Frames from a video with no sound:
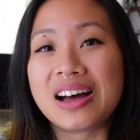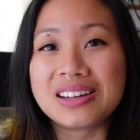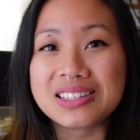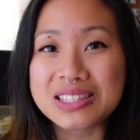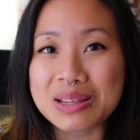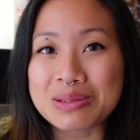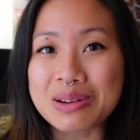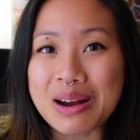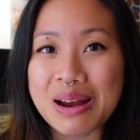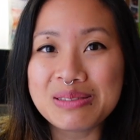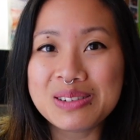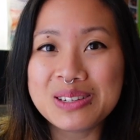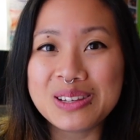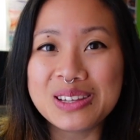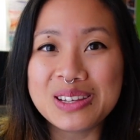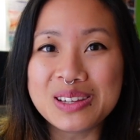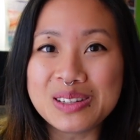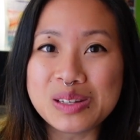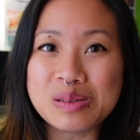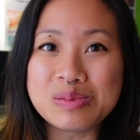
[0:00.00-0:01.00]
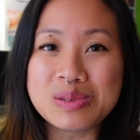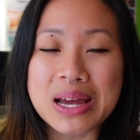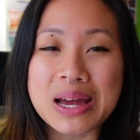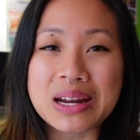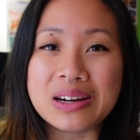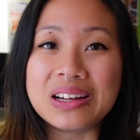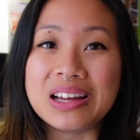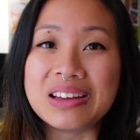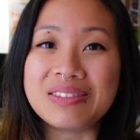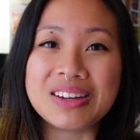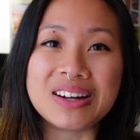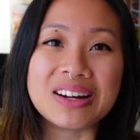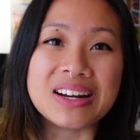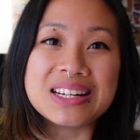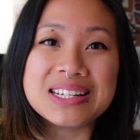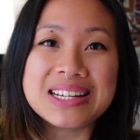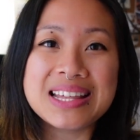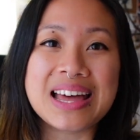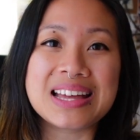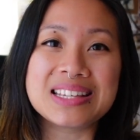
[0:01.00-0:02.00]
Subscribe to the YouTube channel if you're
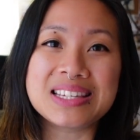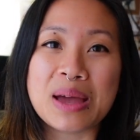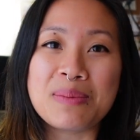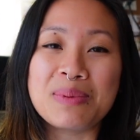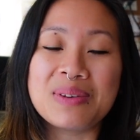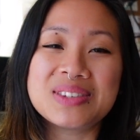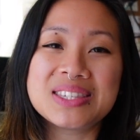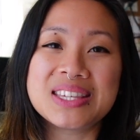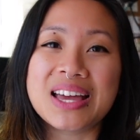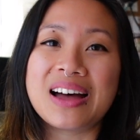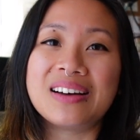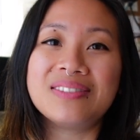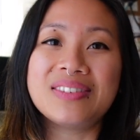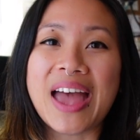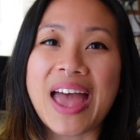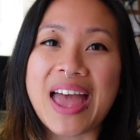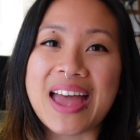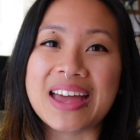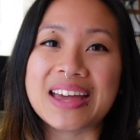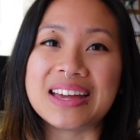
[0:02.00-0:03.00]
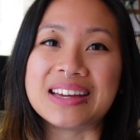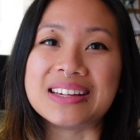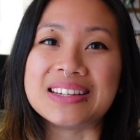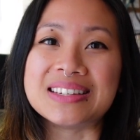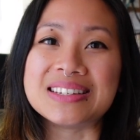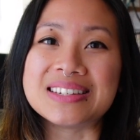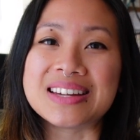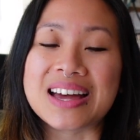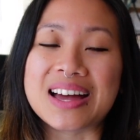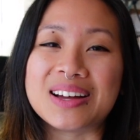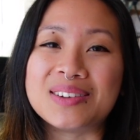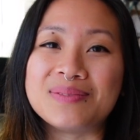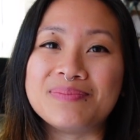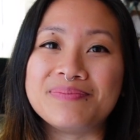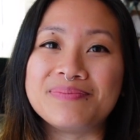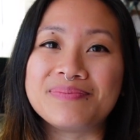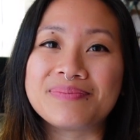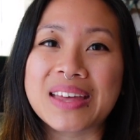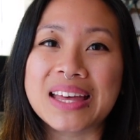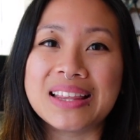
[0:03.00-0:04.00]
into that type of stuff, and
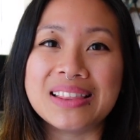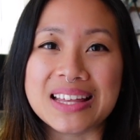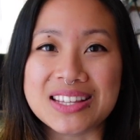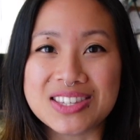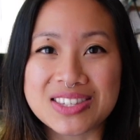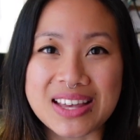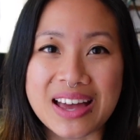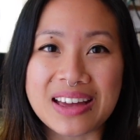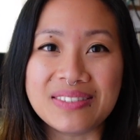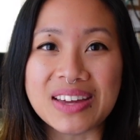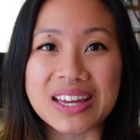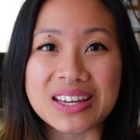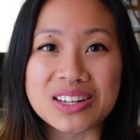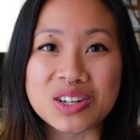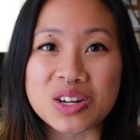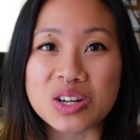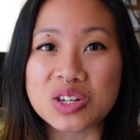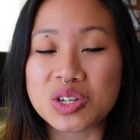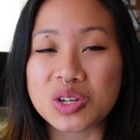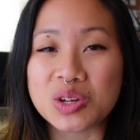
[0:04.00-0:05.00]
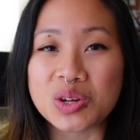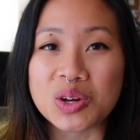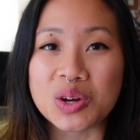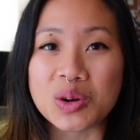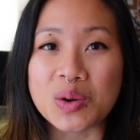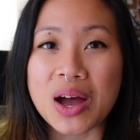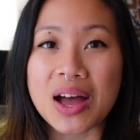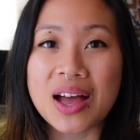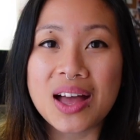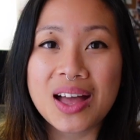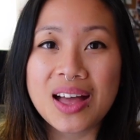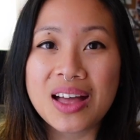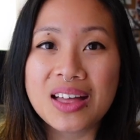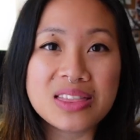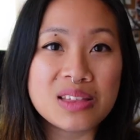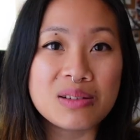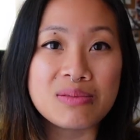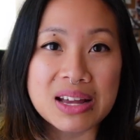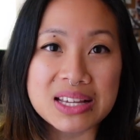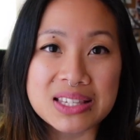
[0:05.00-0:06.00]
let's dive into
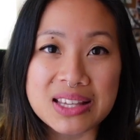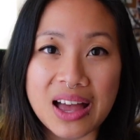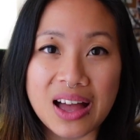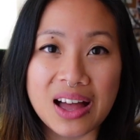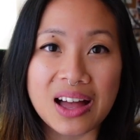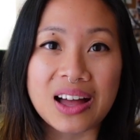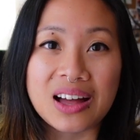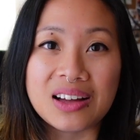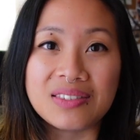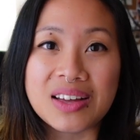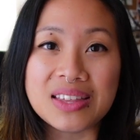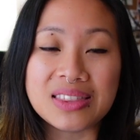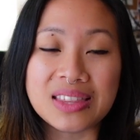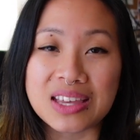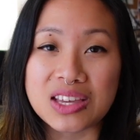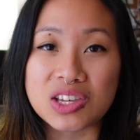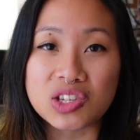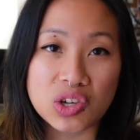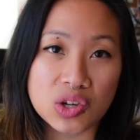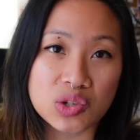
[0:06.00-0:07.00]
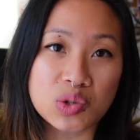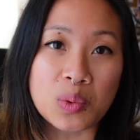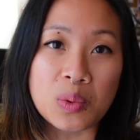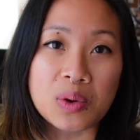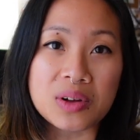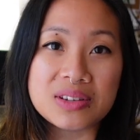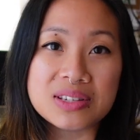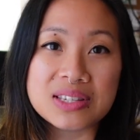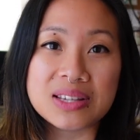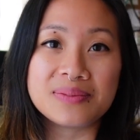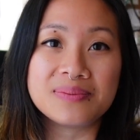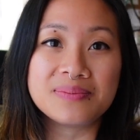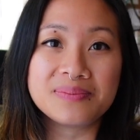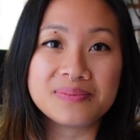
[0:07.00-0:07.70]
the rest of these tools.